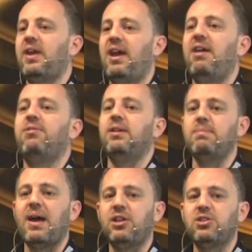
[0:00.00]
carefully
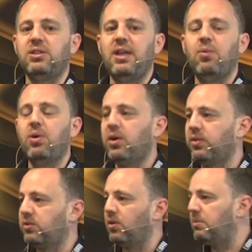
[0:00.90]
manage the network
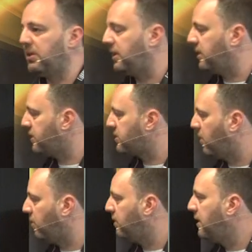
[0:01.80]
that's got multicast
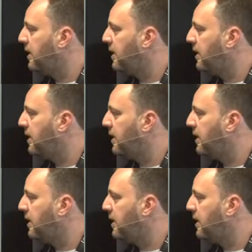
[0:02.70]
on.